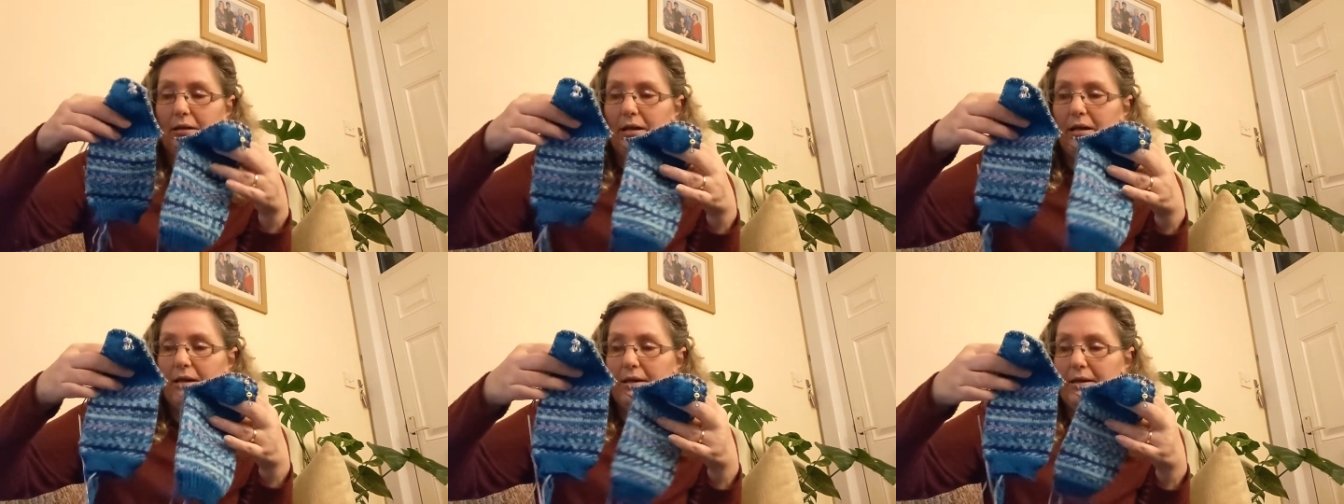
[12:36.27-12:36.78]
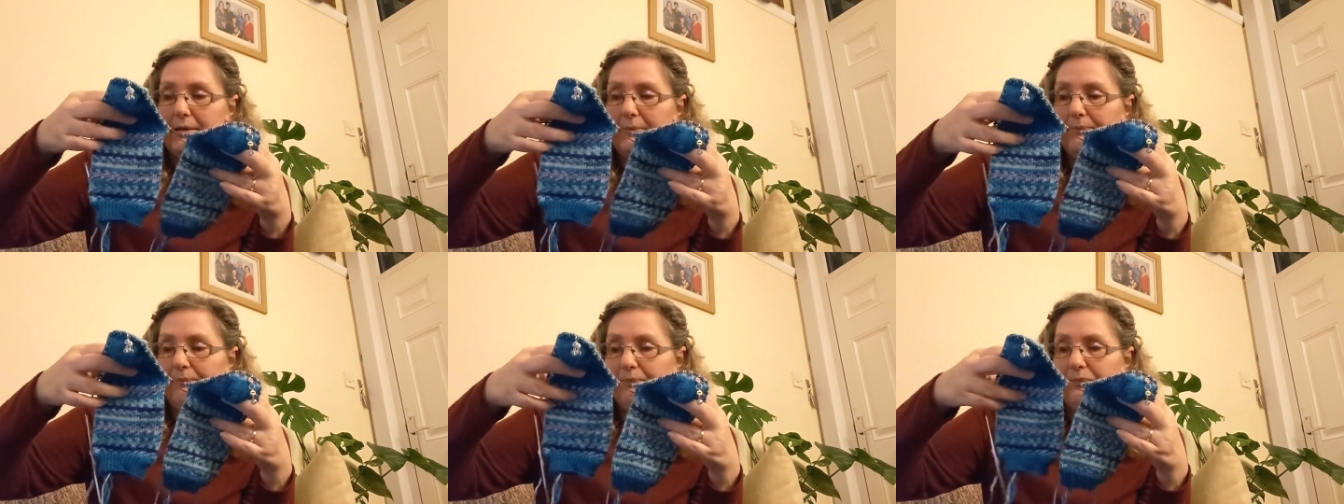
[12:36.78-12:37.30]

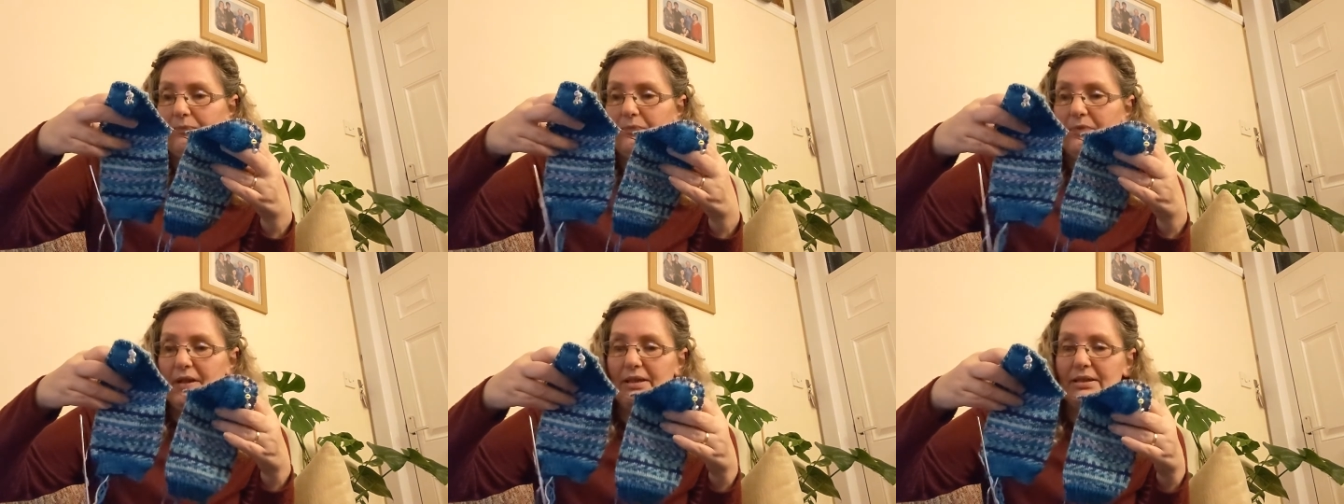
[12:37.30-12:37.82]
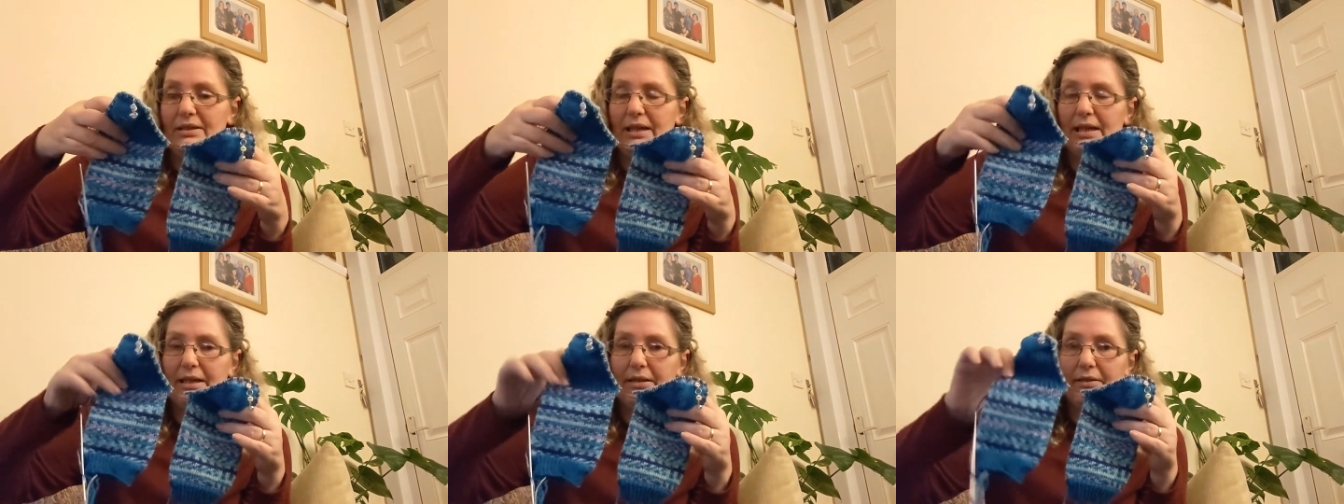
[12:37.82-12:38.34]
um, instead
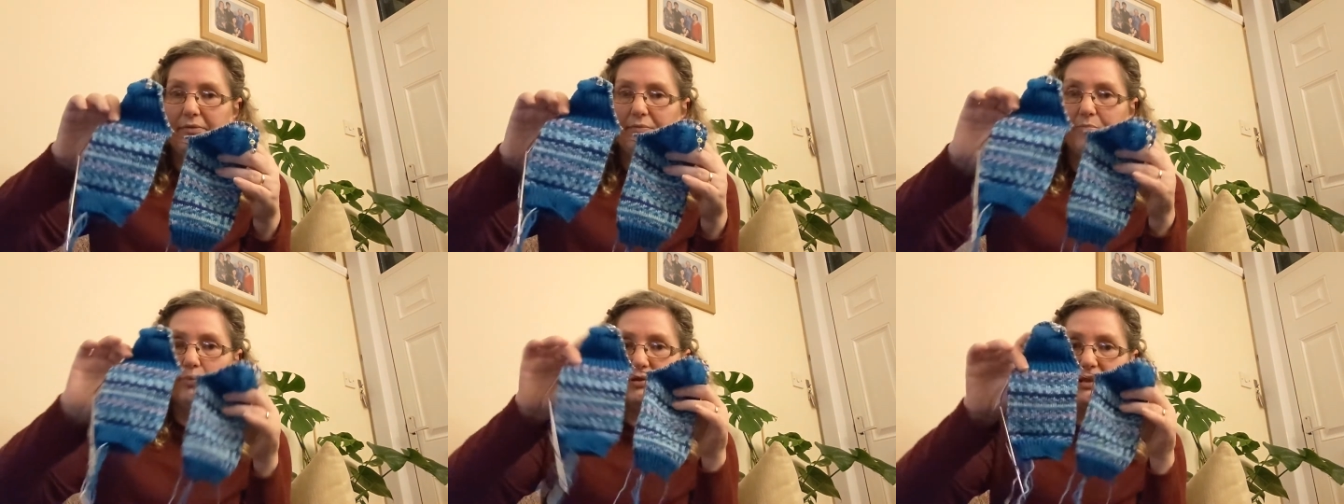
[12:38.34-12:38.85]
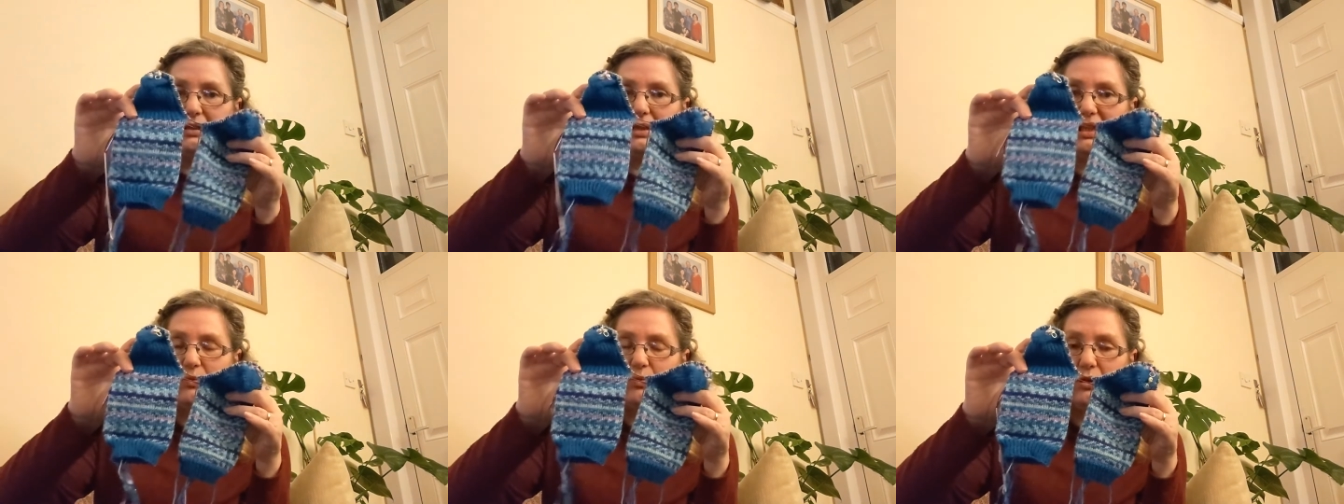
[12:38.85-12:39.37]
of putting
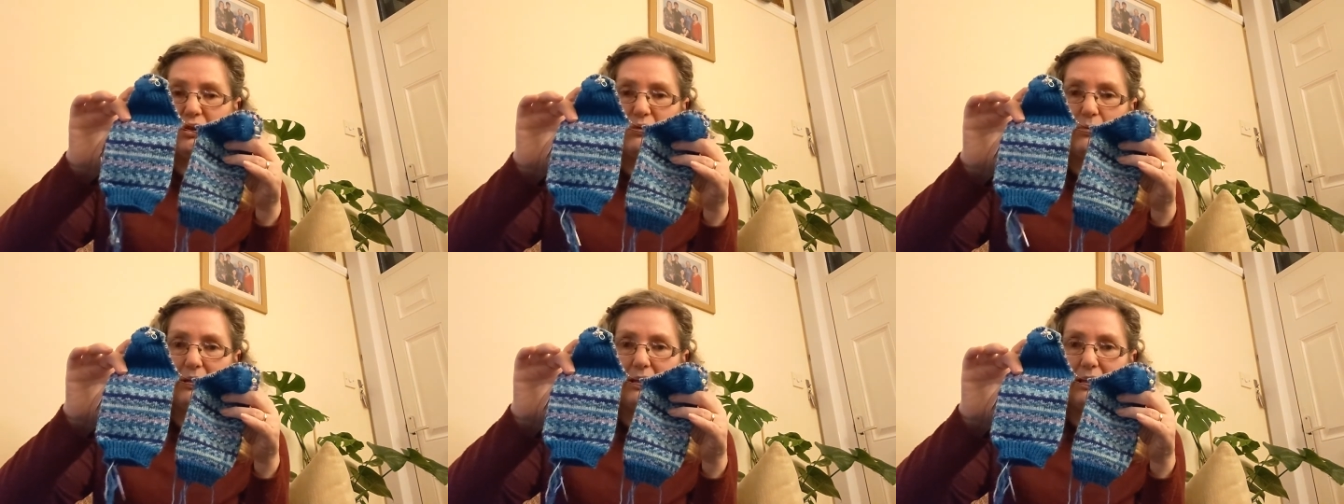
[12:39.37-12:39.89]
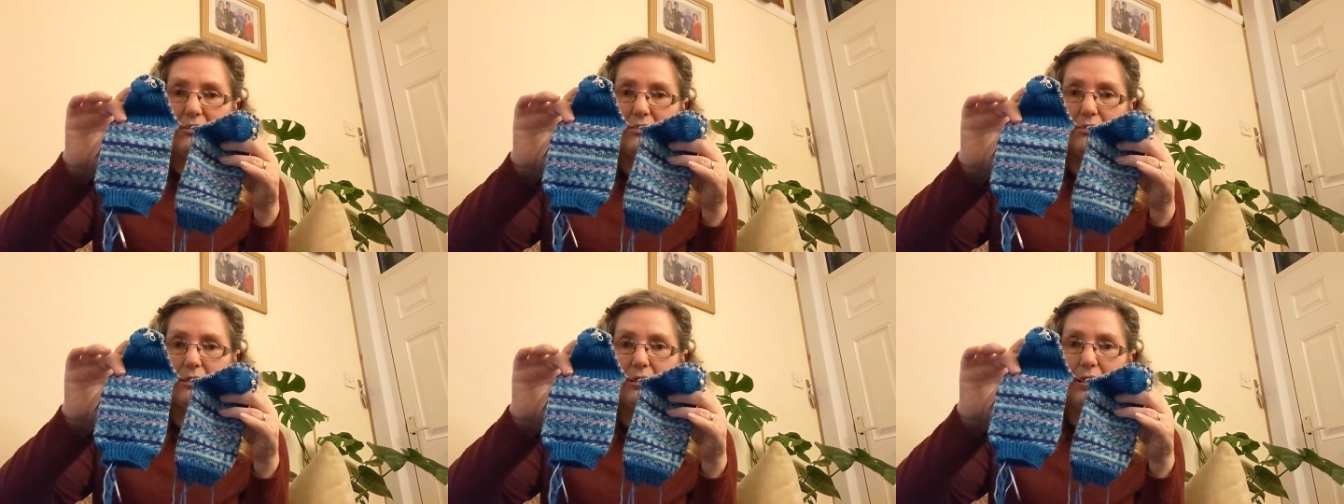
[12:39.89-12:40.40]
this one onto a
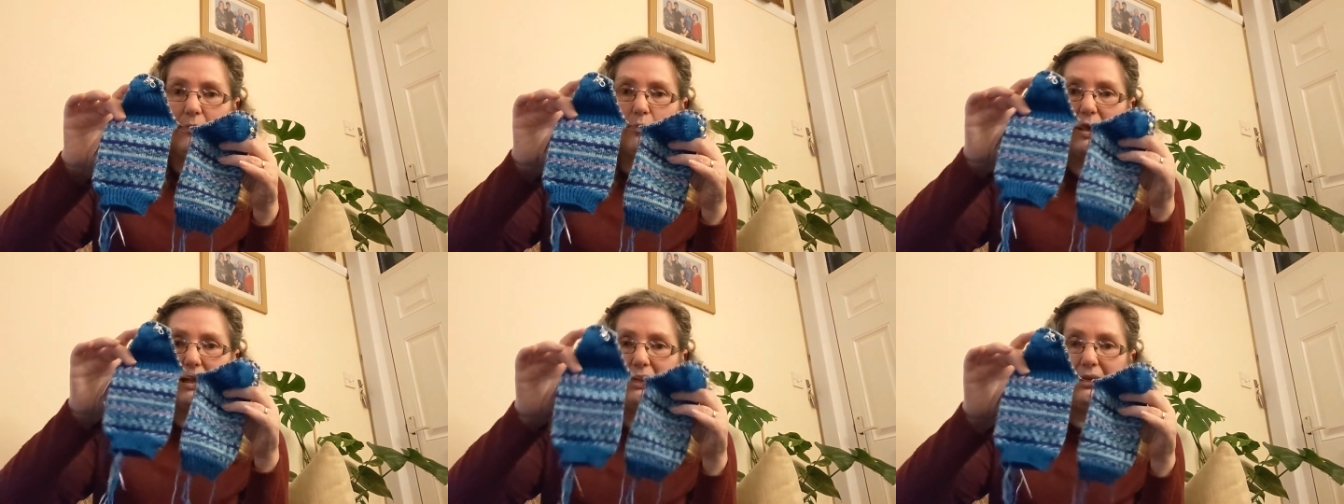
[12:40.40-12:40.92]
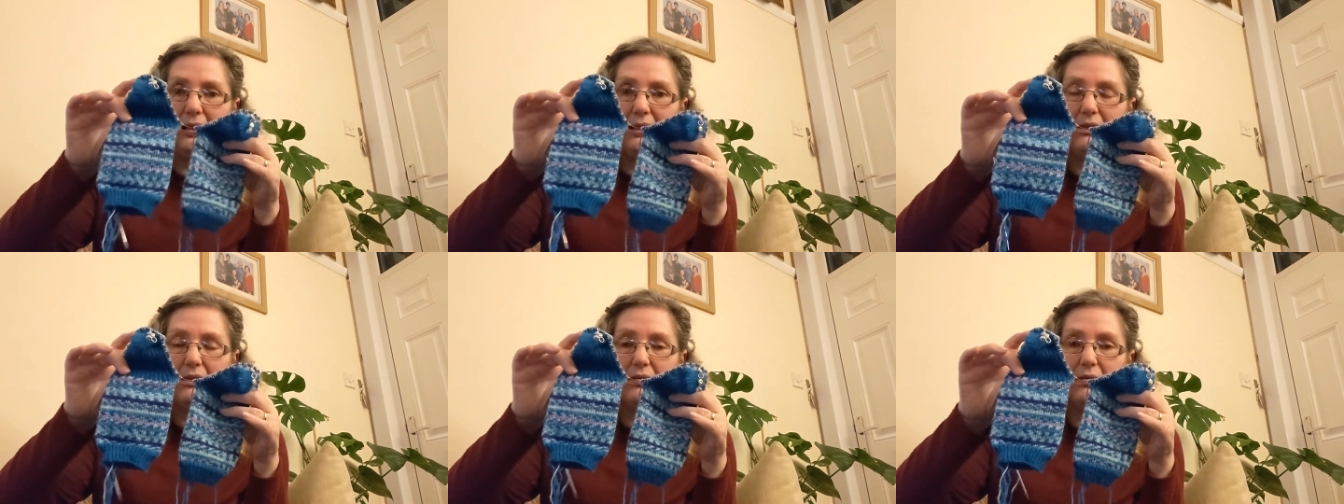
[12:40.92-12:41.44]
needle and then working
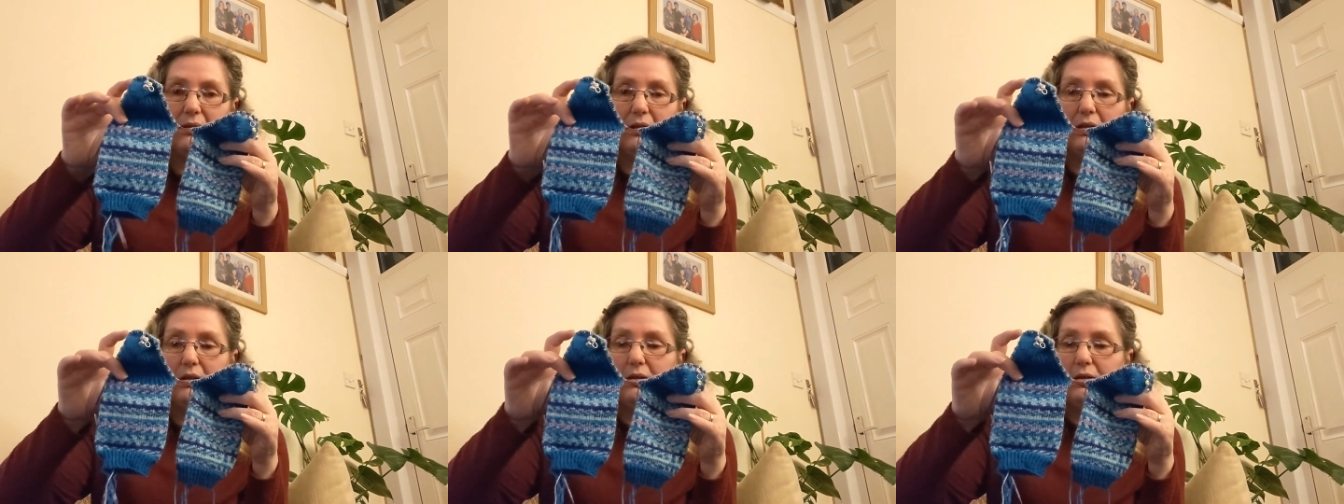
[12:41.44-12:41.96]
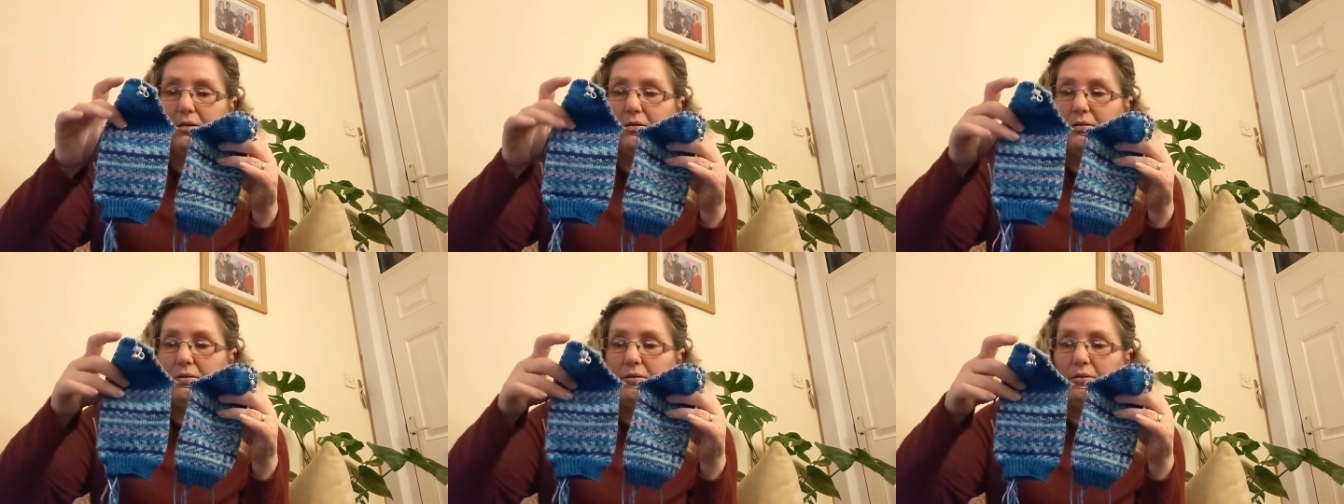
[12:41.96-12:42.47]
this,
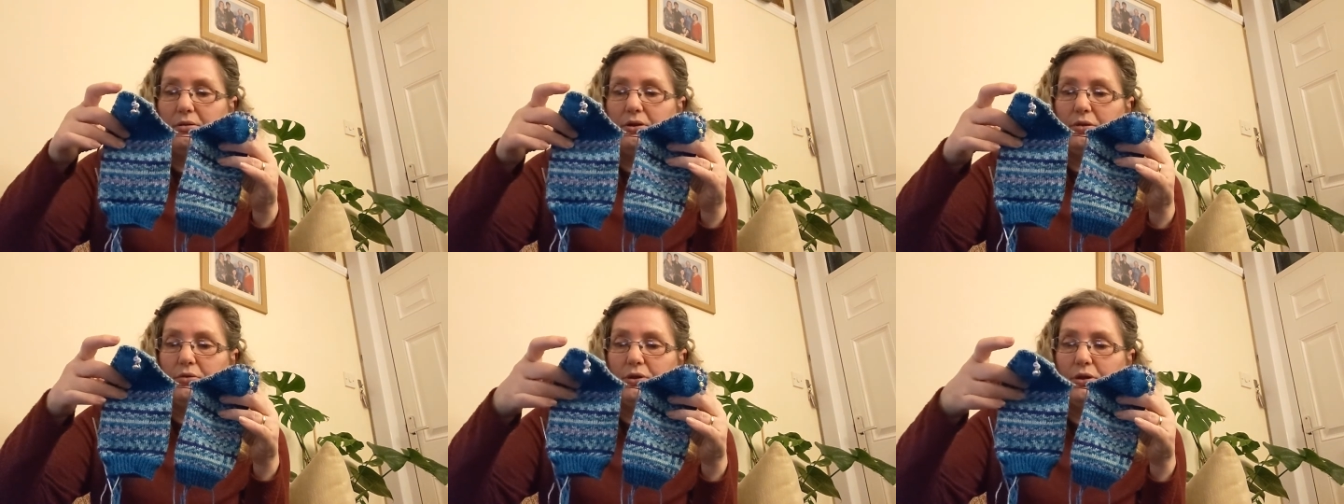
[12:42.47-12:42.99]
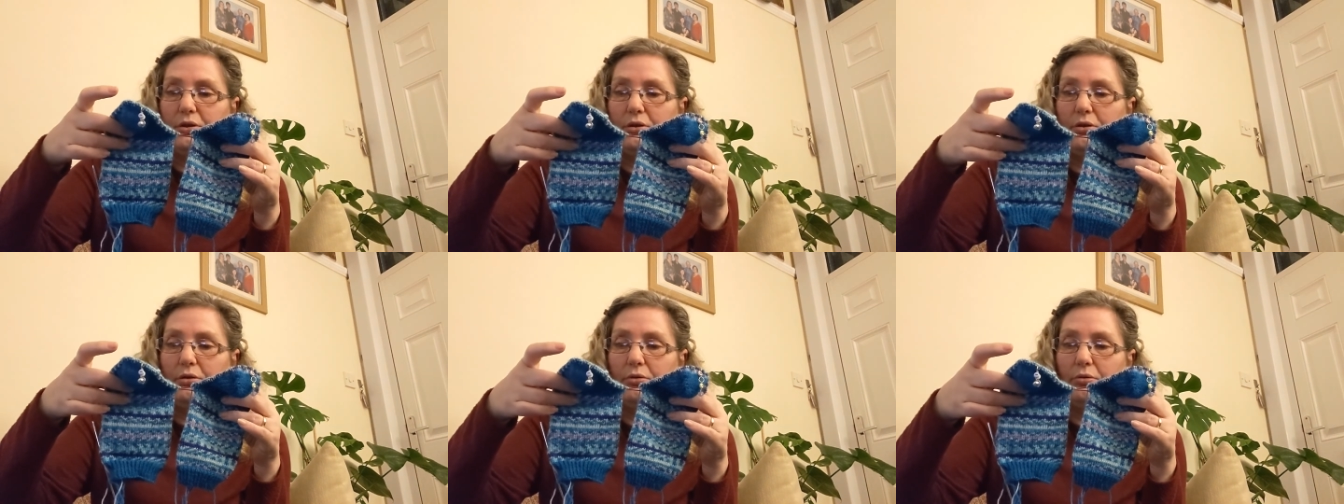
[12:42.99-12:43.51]
you
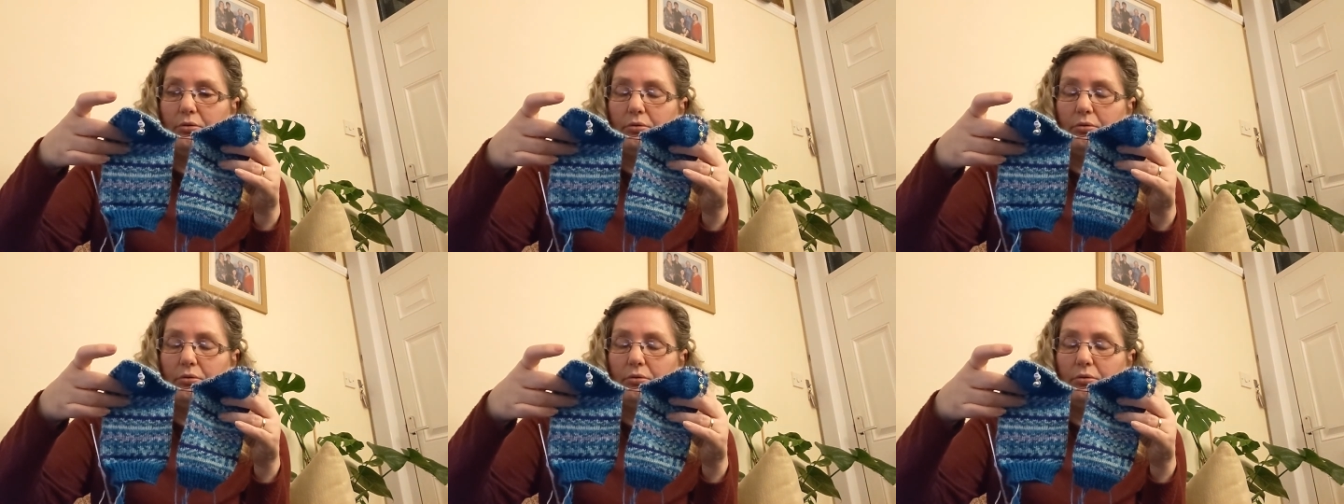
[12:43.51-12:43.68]
do